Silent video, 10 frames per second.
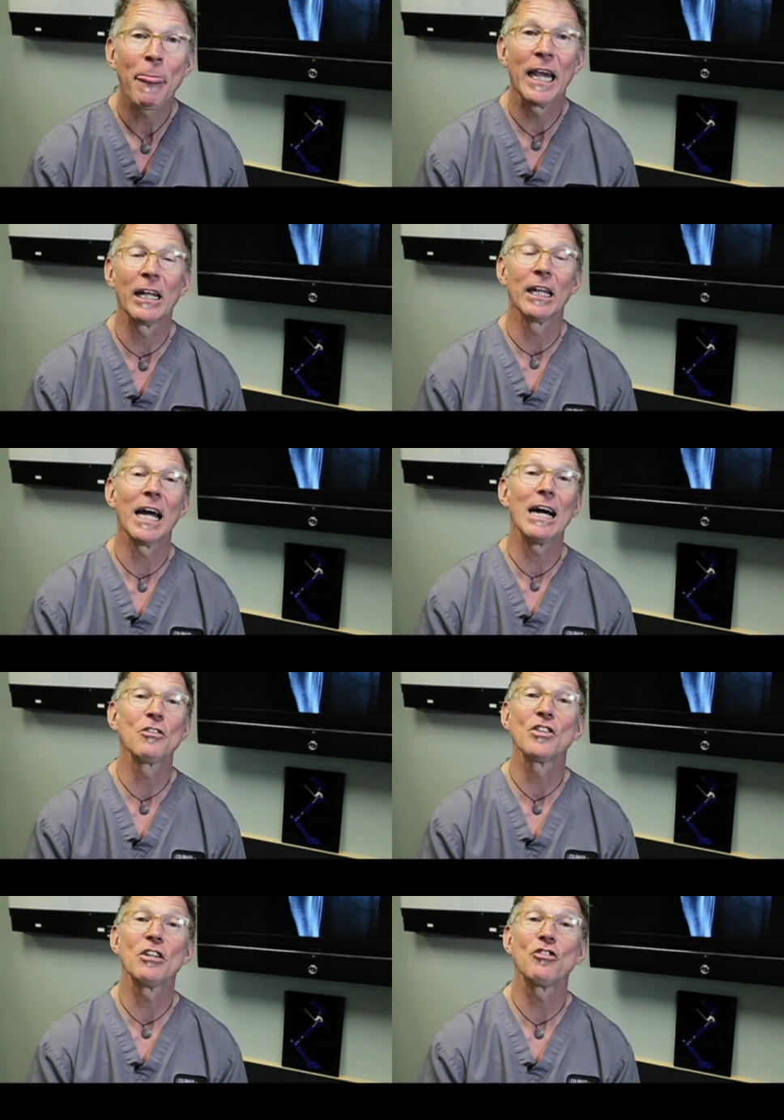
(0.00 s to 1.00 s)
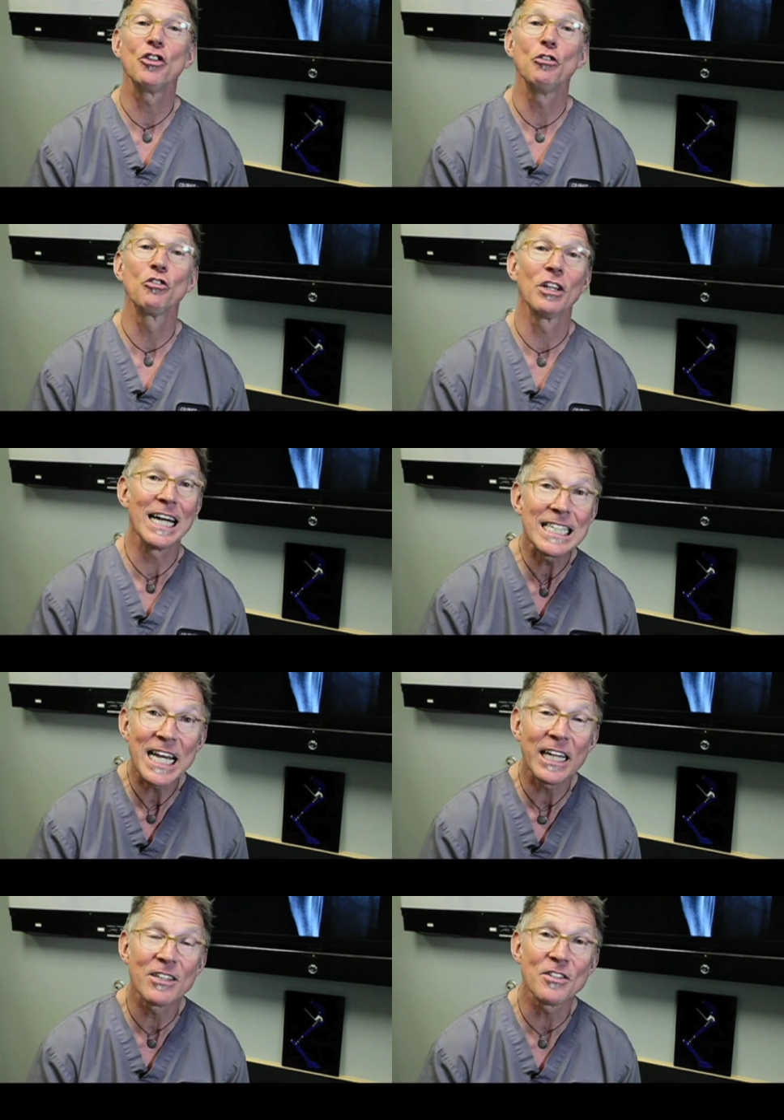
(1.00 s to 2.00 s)
It allows us to use less
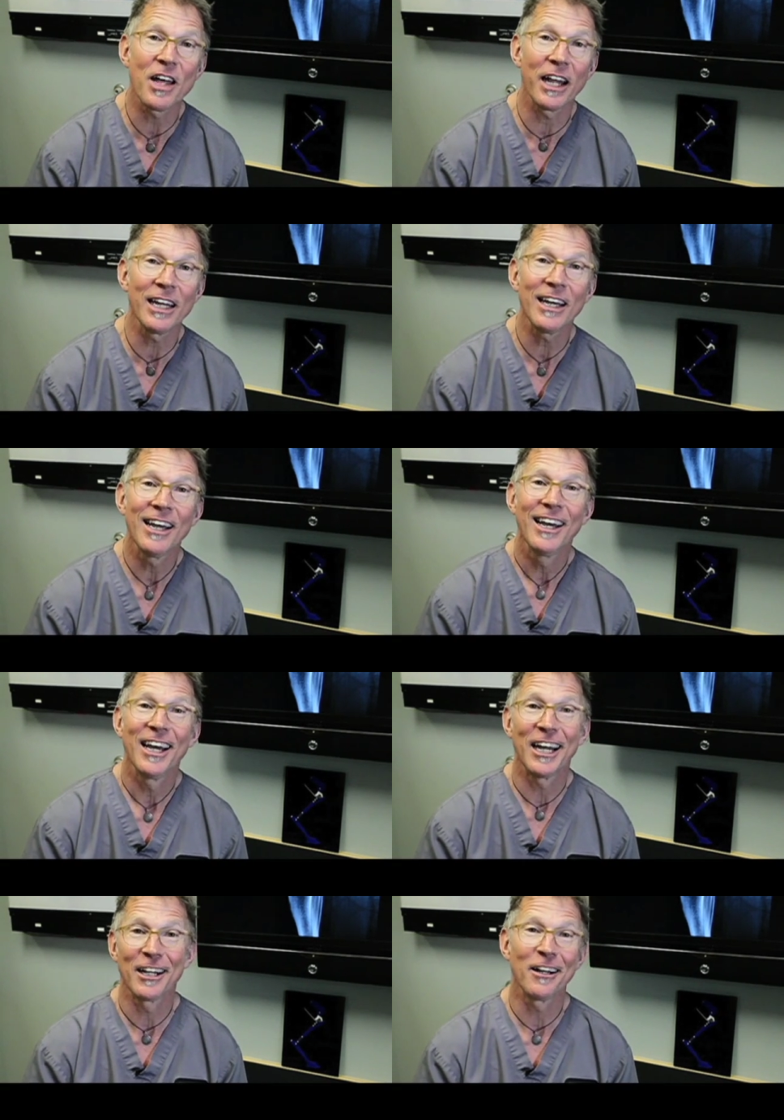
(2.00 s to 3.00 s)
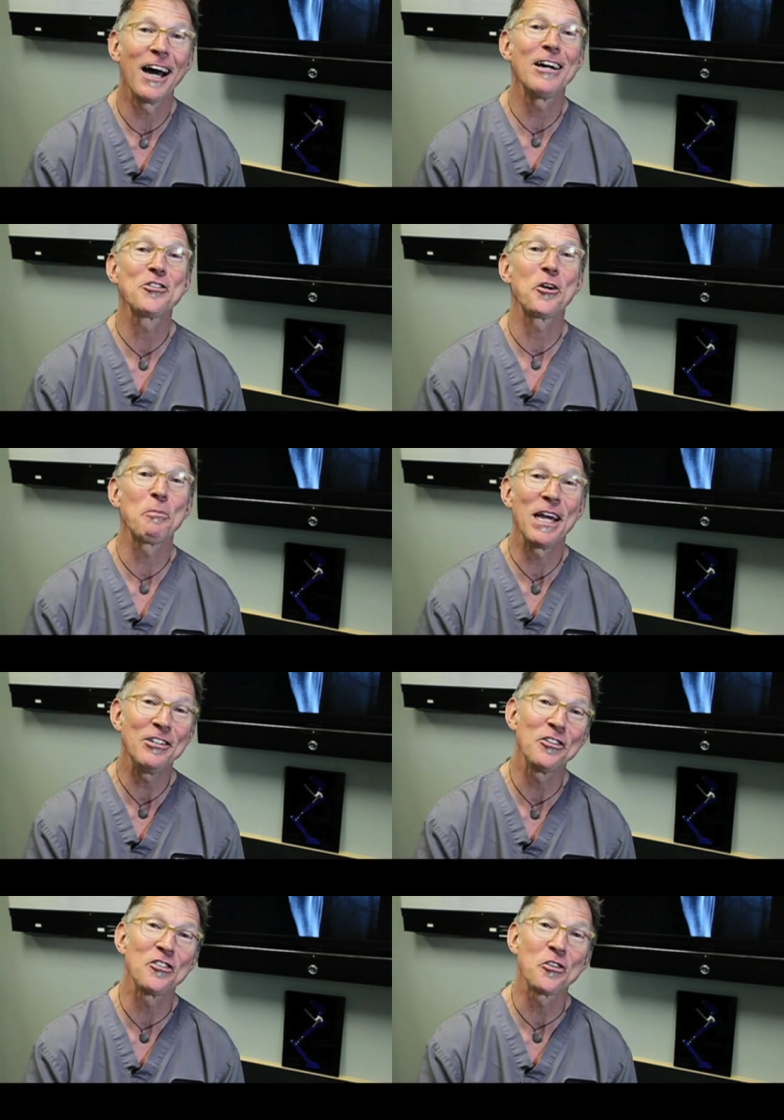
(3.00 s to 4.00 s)
anesthetic, and it allows our
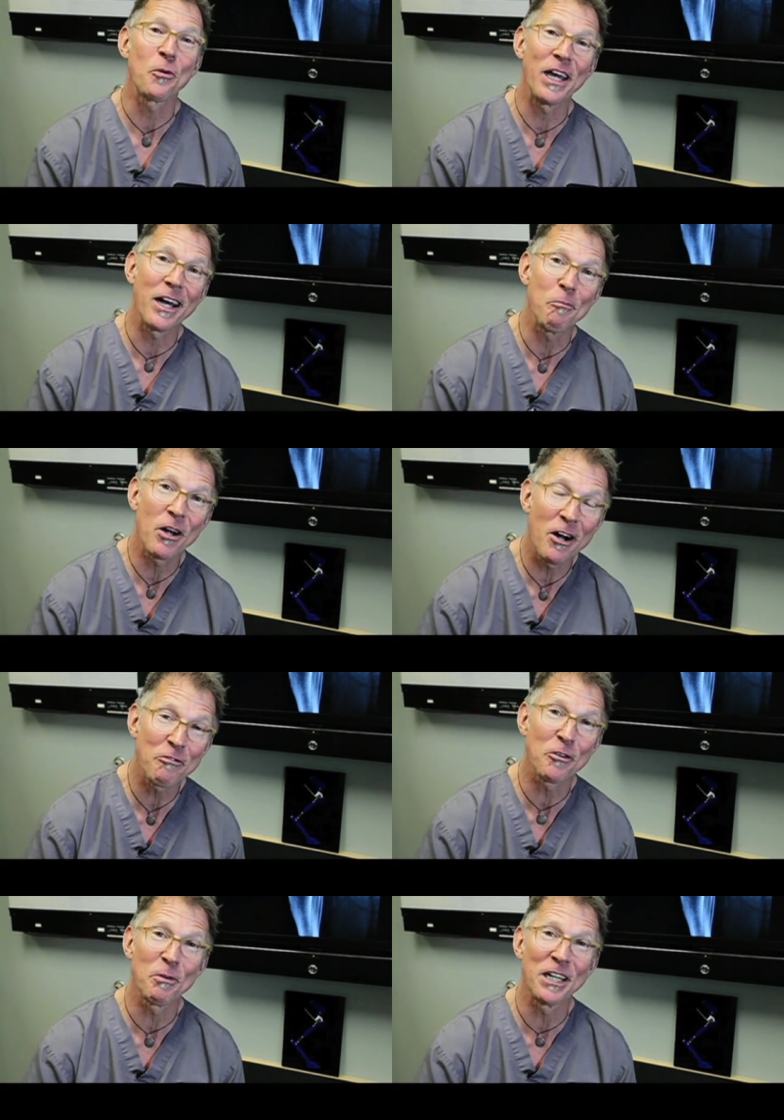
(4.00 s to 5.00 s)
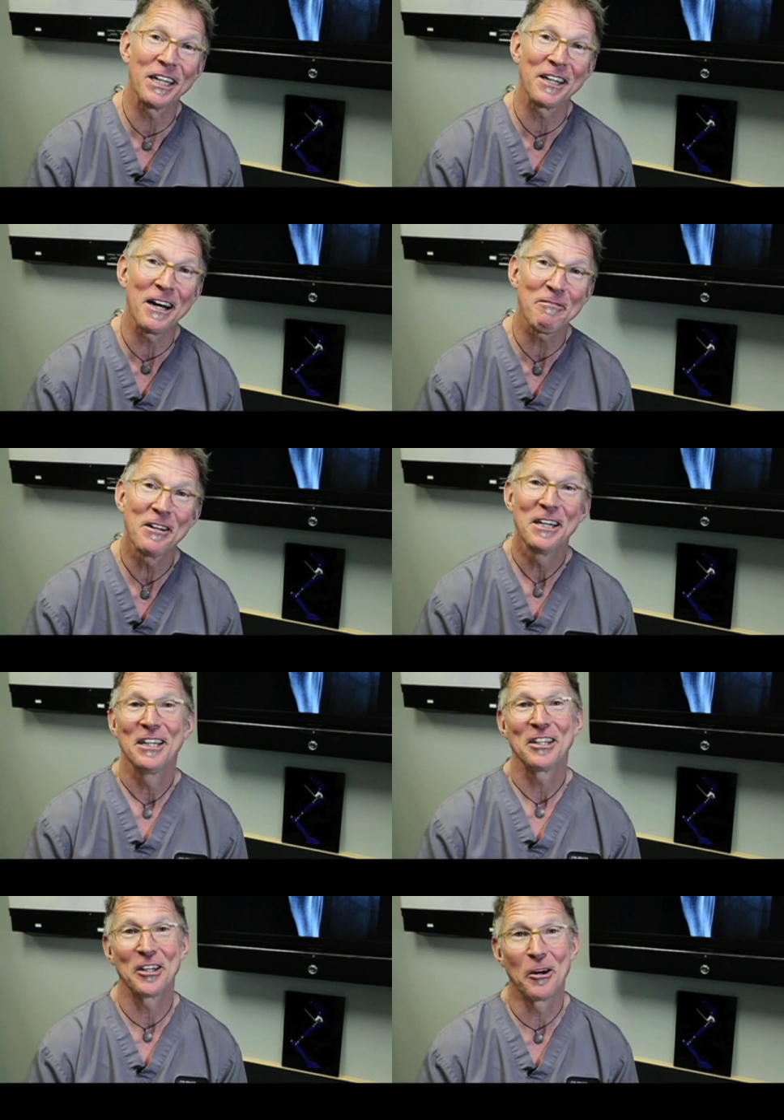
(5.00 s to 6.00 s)
patients to wake up comfortably enough
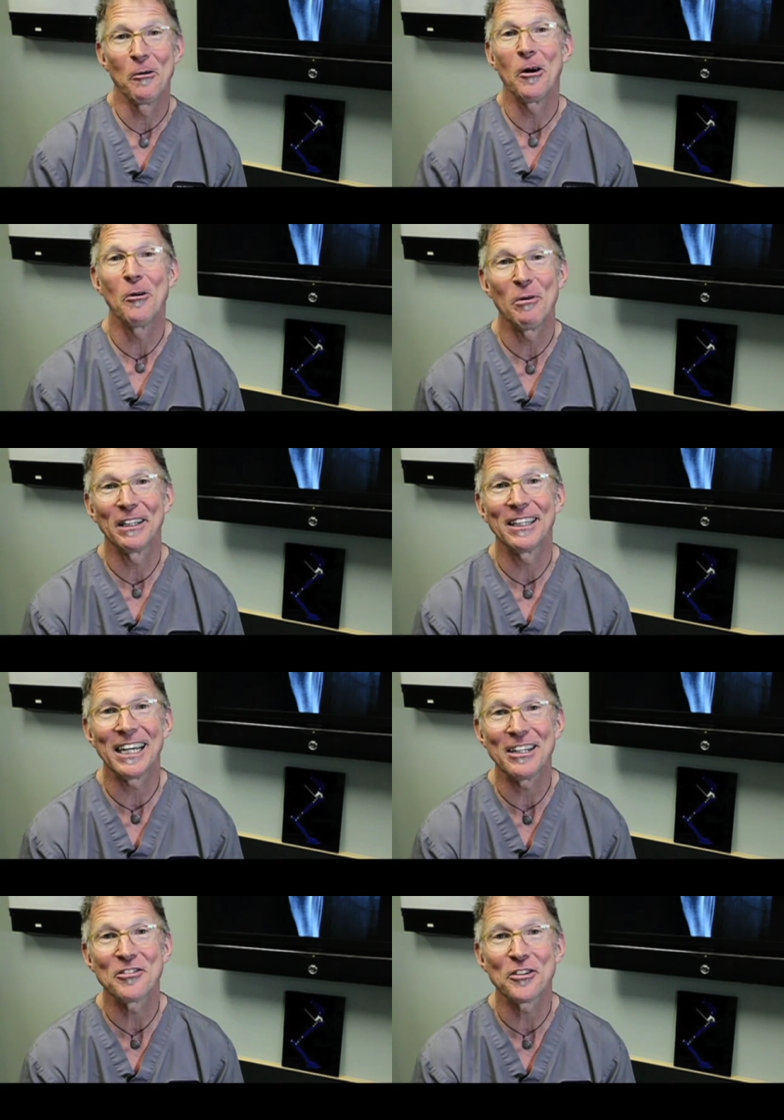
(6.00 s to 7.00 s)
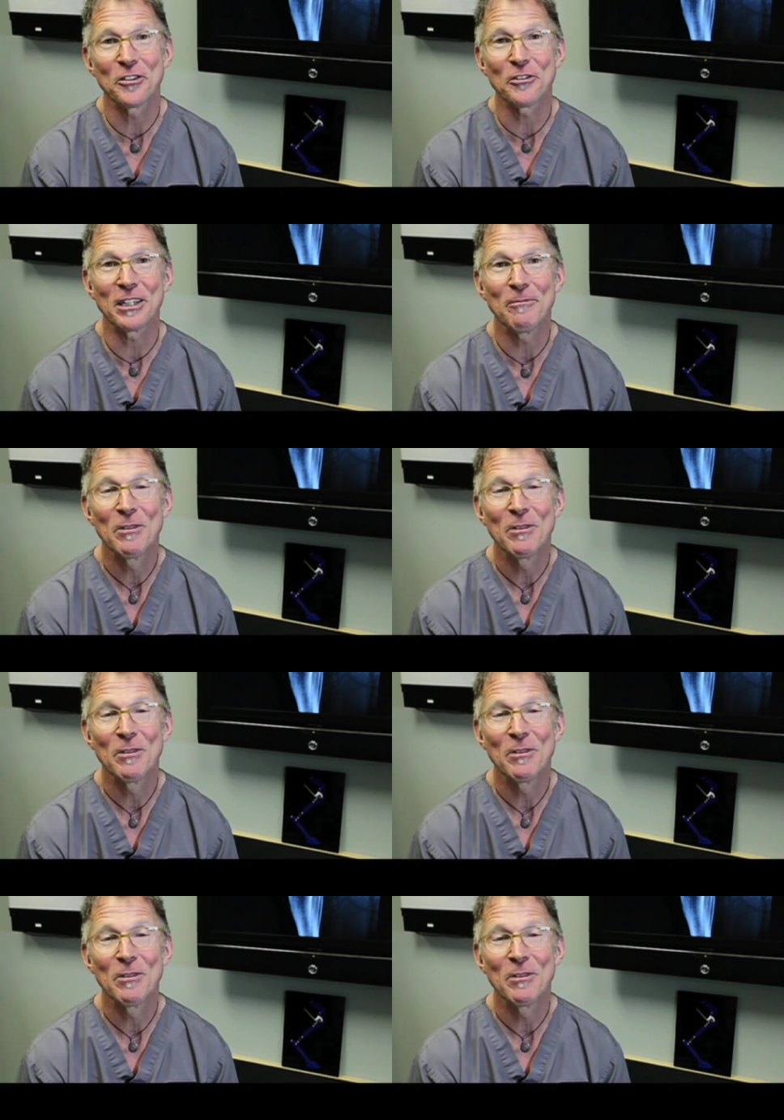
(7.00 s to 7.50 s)
to go home on the day of surgery.